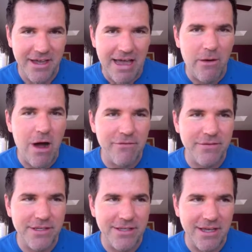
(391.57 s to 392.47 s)
How
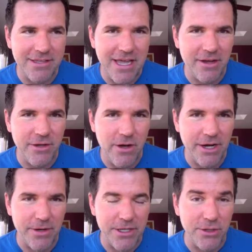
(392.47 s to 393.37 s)
often a day are you
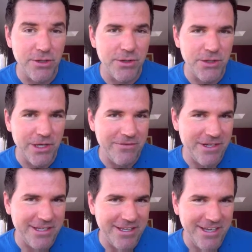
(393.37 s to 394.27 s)
hungry? Do you
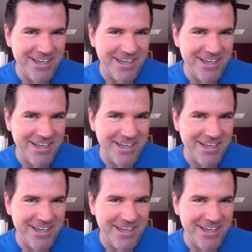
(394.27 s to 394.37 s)
even,